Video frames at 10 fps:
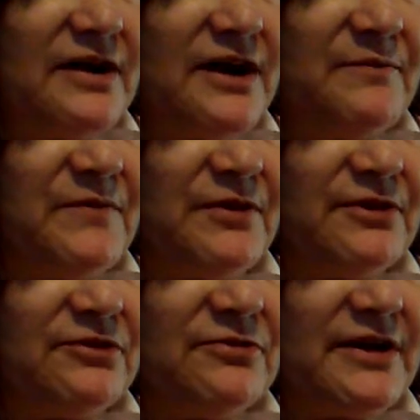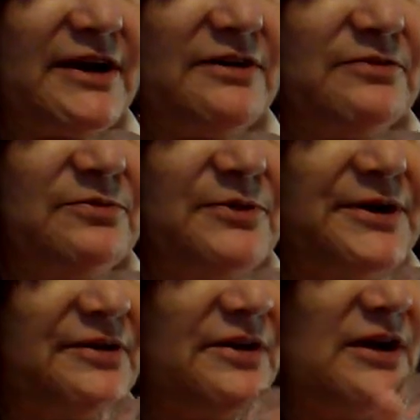I'm very creative
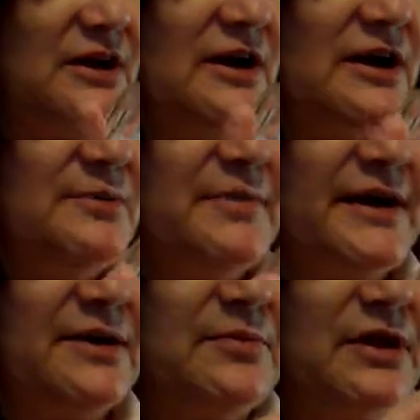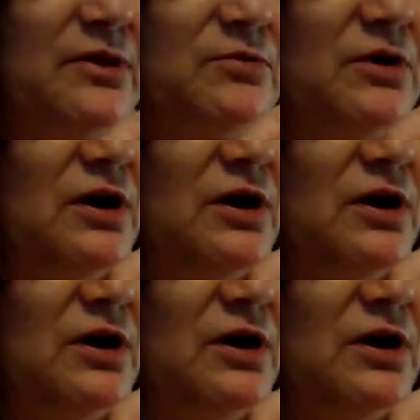with making my own